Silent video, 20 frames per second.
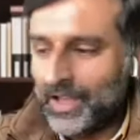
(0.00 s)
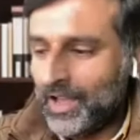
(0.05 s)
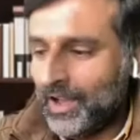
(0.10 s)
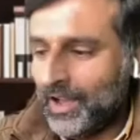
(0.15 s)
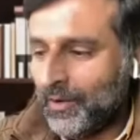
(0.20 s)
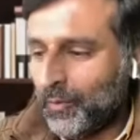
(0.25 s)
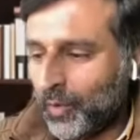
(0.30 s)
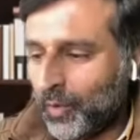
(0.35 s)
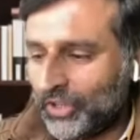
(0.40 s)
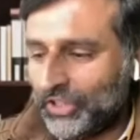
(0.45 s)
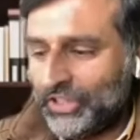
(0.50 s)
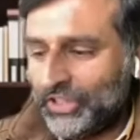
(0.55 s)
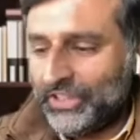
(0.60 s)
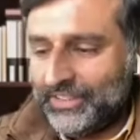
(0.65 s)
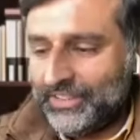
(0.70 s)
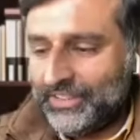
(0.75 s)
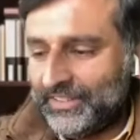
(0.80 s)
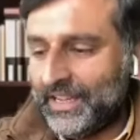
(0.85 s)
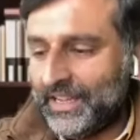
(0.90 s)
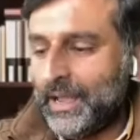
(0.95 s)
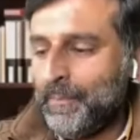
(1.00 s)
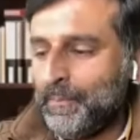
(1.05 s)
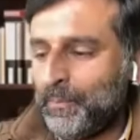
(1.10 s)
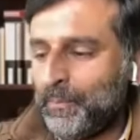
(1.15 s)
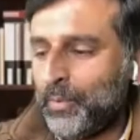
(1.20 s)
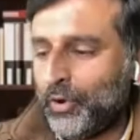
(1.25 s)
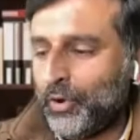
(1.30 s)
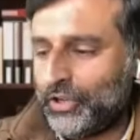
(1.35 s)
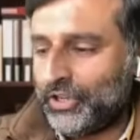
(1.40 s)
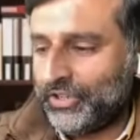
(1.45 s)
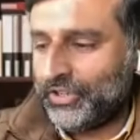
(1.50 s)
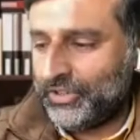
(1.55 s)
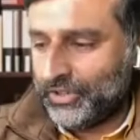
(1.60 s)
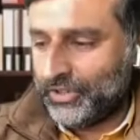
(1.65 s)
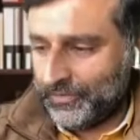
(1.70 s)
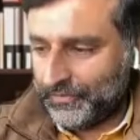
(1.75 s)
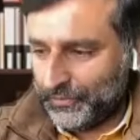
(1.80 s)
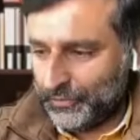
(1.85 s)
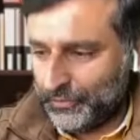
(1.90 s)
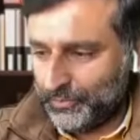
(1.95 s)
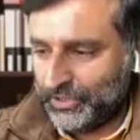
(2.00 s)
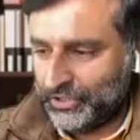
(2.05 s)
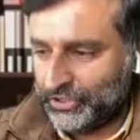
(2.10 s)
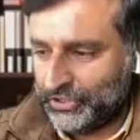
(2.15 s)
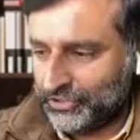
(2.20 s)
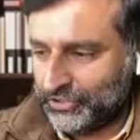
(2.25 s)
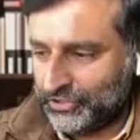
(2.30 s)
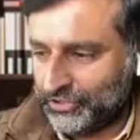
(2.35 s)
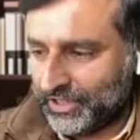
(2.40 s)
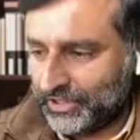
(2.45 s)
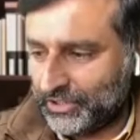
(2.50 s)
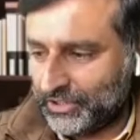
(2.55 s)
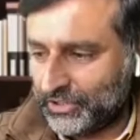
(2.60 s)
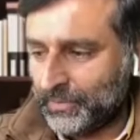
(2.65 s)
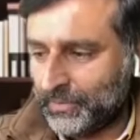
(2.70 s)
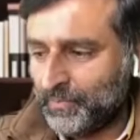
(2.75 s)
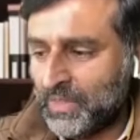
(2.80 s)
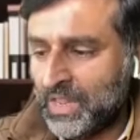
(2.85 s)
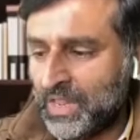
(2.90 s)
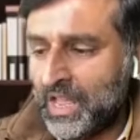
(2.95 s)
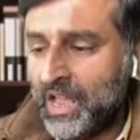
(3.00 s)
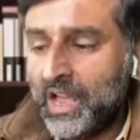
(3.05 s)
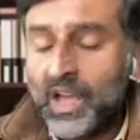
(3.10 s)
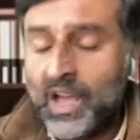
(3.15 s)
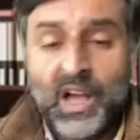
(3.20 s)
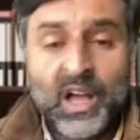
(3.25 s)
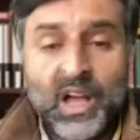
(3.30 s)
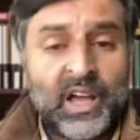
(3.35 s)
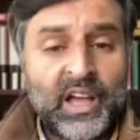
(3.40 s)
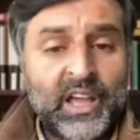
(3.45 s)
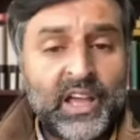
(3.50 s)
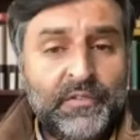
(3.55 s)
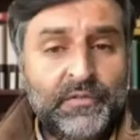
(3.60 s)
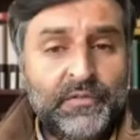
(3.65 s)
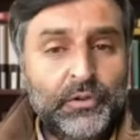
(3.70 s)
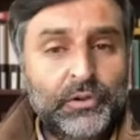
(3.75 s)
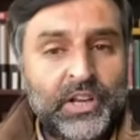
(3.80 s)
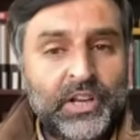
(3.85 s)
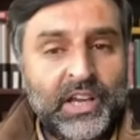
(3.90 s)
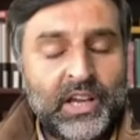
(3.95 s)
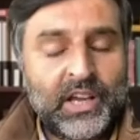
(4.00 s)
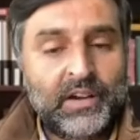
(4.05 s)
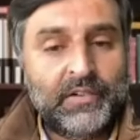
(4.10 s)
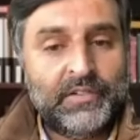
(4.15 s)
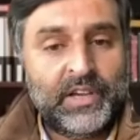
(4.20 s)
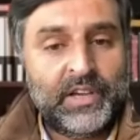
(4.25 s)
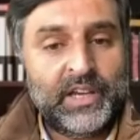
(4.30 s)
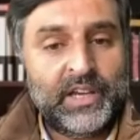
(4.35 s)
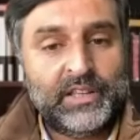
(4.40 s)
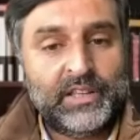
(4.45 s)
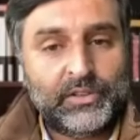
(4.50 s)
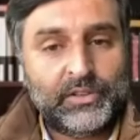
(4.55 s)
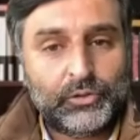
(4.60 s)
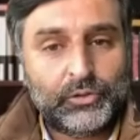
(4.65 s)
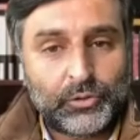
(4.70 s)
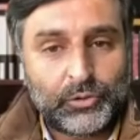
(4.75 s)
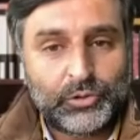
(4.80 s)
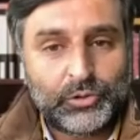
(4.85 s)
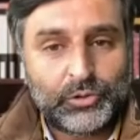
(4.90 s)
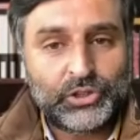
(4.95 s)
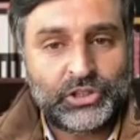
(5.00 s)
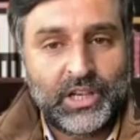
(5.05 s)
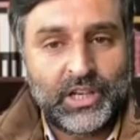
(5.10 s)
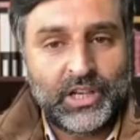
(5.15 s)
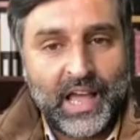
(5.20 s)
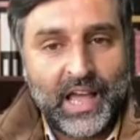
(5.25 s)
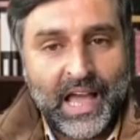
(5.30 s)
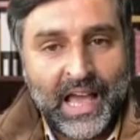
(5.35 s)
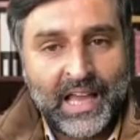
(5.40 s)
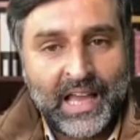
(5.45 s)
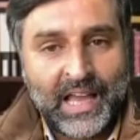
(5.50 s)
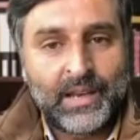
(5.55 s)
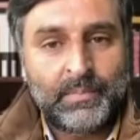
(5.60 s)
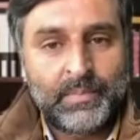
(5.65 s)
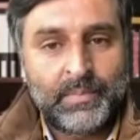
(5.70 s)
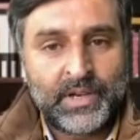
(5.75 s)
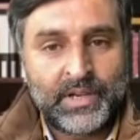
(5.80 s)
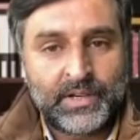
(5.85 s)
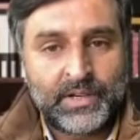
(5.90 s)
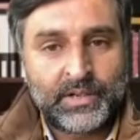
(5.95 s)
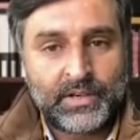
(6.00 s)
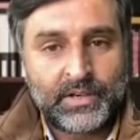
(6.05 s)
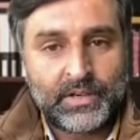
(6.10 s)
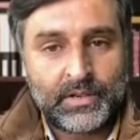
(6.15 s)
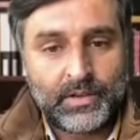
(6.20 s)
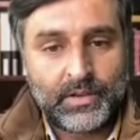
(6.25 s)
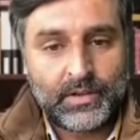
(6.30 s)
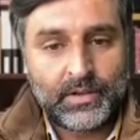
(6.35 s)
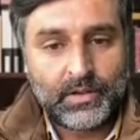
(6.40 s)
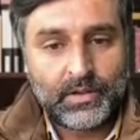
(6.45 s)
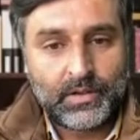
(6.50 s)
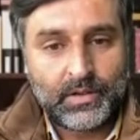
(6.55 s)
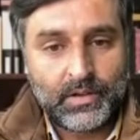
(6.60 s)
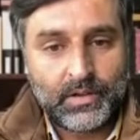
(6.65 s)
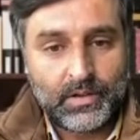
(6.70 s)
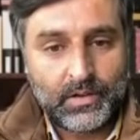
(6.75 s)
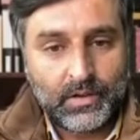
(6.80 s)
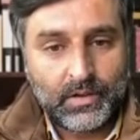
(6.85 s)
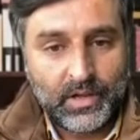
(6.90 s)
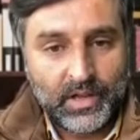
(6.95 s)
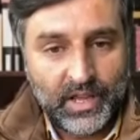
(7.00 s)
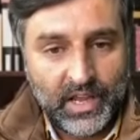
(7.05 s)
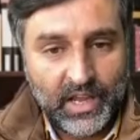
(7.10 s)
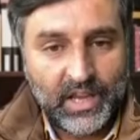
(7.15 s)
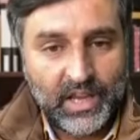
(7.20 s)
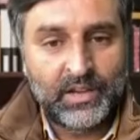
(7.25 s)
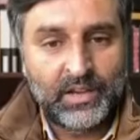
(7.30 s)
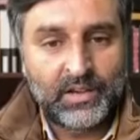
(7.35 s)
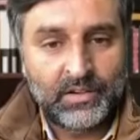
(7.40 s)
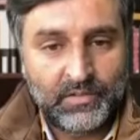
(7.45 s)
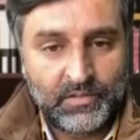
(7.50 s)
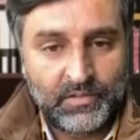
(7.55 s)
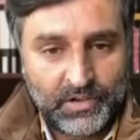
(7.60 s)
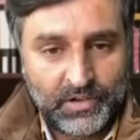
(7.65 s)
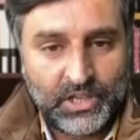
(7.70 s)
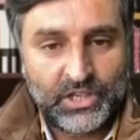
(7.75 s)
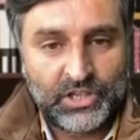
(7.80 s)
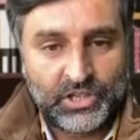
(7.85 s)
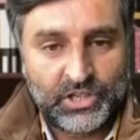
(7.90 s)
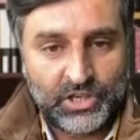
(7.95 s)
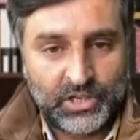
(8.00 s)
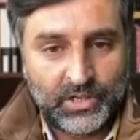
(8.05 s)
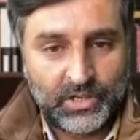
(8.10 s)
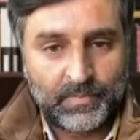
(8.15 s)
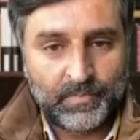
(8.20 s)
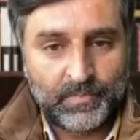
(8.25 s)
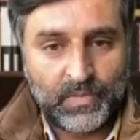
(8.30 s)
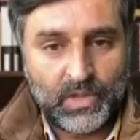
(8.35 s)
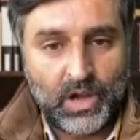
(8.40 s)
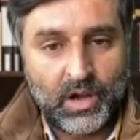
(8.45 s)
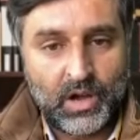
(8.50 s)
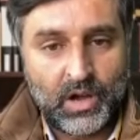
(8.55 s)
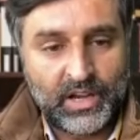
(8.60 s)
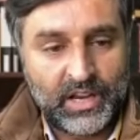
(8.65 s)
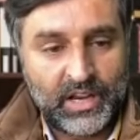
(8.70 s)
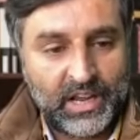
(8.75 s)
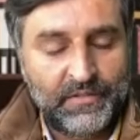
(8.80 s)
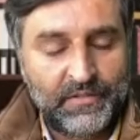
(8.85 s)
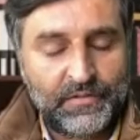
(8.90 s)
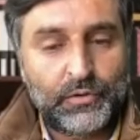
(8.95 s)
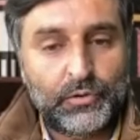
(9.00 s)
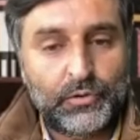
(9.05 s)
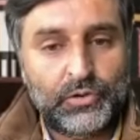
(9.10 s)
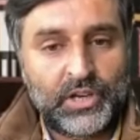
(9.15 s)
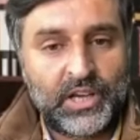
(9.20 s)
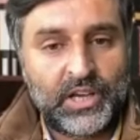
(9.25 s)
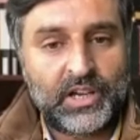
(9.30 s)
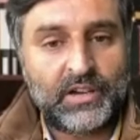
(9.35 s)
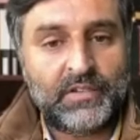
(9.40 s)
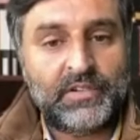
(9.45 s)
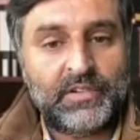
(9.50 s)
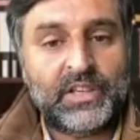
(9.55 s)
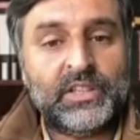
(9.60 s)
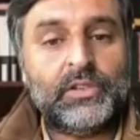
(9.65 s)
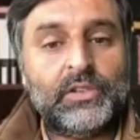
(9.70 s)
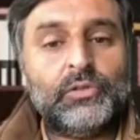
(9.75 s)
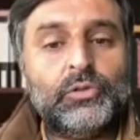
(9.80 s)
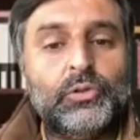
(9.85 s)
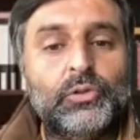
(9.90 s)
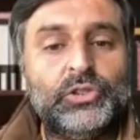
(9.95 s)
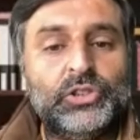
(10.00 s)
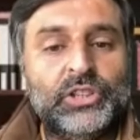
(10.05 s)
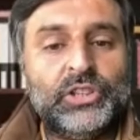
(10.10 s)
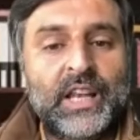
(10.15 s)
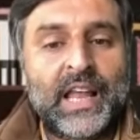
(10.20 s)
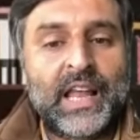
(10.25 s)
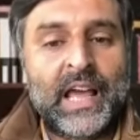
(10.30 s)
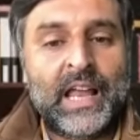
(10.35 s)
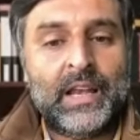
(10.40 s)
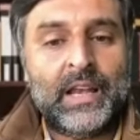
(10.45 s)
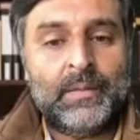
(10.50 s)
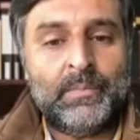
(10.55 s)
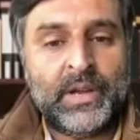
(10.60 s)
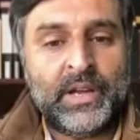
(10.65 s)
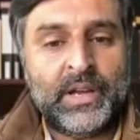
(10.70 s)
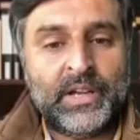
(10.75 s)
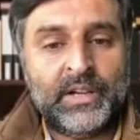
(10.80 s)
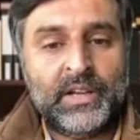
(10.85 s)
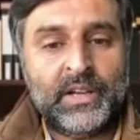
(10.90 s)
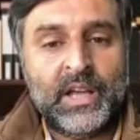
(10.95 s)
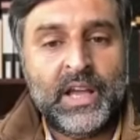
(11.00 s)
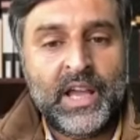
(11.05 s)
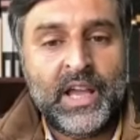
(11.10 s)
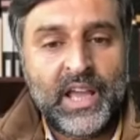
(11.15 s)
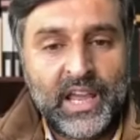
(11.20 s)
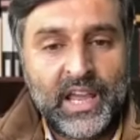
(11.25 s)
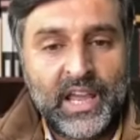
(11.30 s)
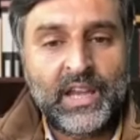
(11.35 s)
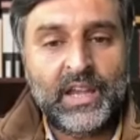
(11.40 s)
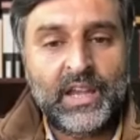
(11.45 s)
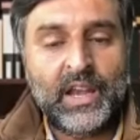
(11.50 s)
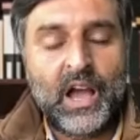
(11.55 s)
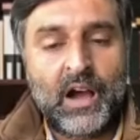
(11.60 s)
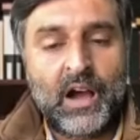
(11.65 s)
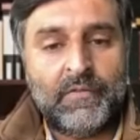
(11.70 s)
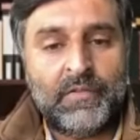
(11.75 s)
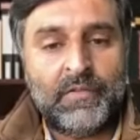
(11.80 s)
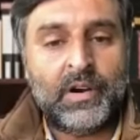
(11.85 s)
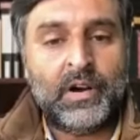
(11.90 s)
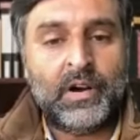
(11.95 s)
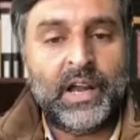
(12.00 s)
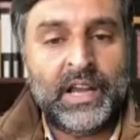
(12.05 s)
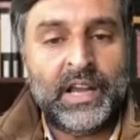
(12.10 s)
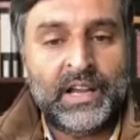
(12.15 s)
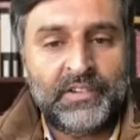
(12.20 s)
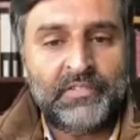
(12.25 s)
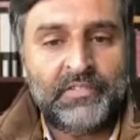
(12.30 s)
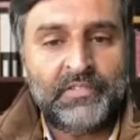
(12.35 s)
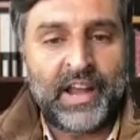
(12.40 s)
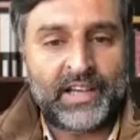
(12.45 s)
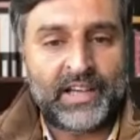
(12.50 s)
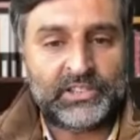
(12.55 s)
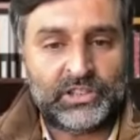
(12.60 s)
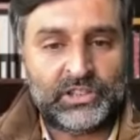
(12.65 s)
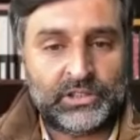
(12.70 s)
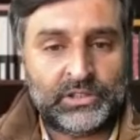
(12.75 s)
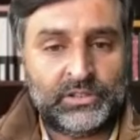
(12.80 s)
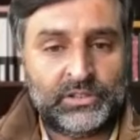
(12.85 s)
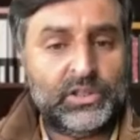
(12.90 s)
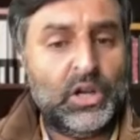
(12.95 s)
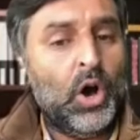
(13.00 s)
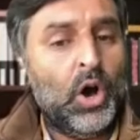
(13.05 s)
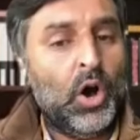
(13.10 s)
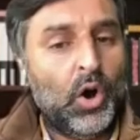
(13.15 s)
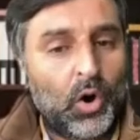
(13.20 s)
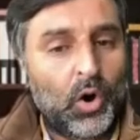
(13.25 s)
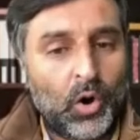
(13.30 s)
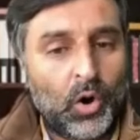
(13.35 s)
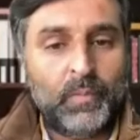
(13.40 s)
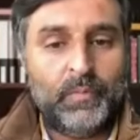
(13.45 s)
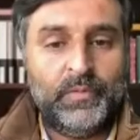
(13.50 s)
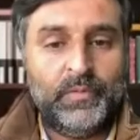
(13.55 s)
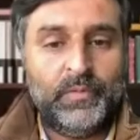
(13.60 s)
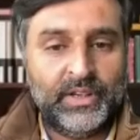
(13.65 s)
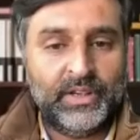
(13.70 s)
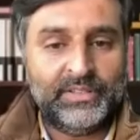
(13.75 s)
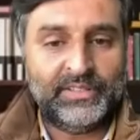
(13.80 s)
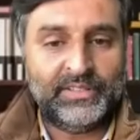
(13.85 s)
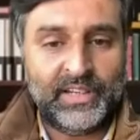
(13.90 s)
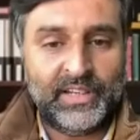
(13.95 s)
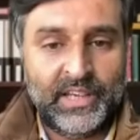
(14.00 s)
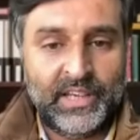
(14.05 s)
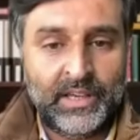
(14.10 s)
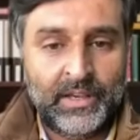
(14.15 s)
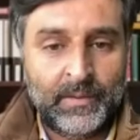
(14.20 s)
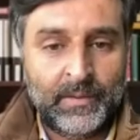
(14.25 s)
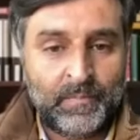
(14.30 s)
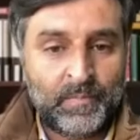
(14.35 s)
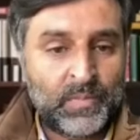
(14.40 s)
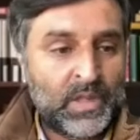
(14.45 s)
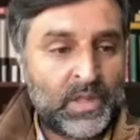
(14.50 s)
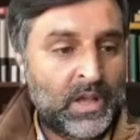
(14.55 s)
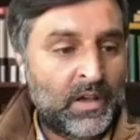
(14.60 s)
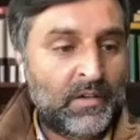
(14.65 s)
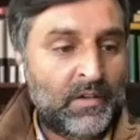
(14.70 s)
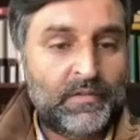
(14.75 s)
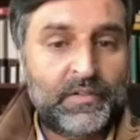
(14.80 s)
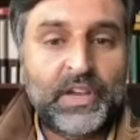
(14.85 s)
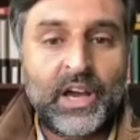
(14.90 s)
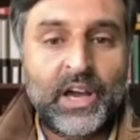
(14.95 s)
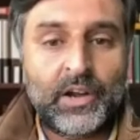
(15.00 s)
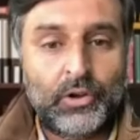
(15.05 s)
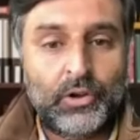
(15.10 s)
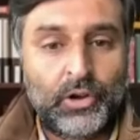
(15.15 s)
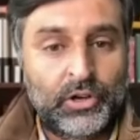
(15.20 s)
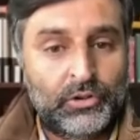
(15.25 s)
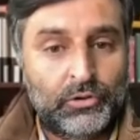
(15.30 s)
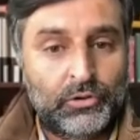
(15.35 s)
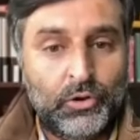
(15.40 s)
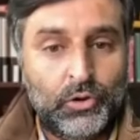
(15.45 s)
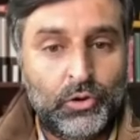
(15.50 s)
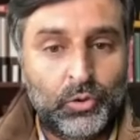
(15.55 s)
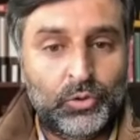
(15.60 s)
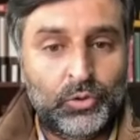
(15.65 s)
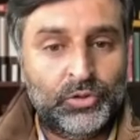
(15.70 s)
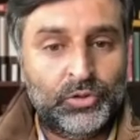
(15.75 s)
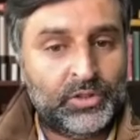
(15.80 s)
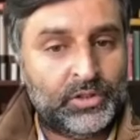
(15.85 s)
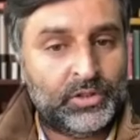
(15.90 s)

What is the importance of human touch? If you take away the social element in teaching, or if you take away the social element in our interactions, obviously we are going to lose